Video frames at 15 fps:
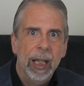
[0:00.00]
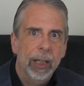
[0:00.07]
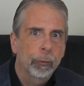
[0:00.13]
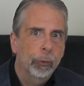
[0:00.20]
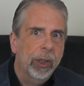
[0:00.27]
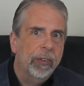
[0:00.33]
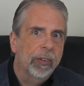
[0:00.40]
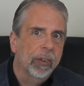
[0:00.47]

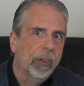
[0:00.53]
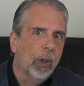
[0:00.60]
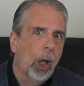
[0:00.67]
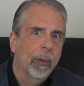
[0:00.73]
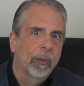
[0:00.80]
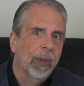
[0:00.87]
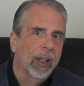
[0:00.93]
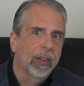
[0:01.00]
In recent
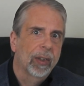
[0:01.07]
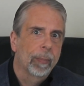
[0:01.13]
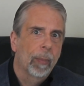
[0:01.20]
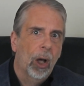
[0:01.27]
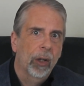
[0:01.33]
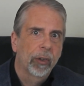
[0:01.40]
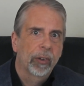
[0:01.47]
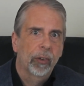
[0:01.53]
times, that
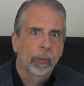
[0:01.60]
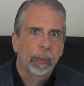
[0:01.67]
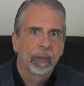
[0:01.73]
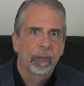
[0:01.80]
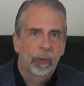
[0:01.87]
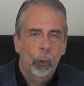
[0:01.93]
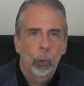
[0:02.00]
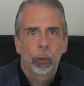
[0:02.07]
demand has
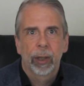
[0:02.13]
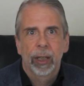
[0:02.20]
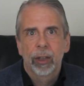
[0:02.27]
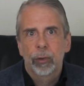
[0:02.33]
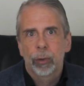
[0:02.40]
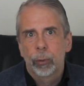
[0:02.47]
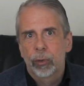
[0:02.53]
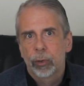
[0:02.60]
been
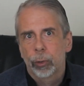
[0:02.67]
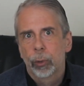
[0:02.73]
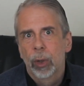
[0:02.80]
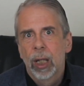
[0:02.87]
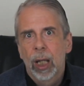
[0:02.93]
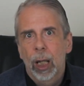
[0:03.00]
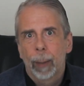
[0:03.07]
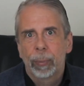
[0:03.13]
falling due to
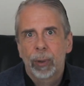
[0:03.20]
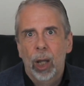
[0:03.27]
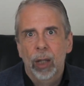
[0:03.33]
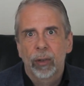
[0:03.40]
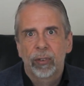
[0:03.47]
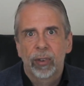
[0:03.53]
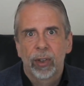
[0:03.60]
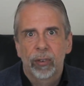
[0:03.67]

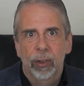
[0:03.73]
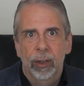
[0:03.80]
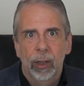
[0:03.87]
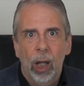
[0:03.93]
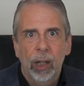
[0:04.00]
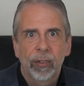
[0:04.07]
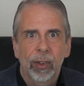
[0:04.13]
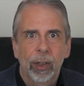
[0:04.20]
appliances and
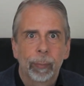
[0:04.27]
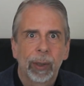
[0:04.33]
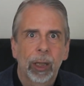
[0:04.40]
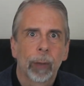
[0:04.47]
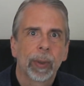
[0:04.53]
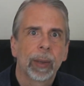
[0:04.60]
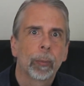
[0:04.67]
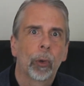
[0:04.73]
lighting
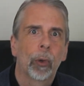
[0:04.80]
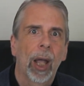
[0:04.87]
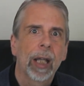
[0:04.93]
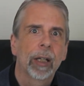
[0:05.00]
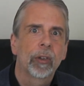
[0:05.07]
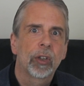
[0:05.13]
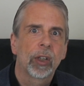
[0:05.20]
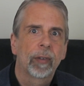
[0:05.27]
becoming more
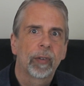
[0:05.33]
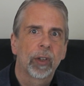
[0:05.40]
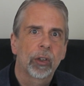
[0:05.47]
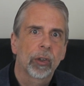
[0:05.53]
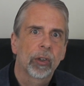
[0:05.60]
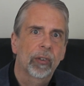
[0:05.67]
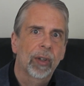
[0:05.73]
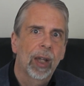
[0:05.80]
energy
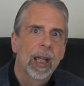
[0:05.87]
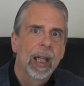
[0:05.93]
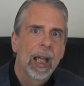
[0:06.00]
efficient.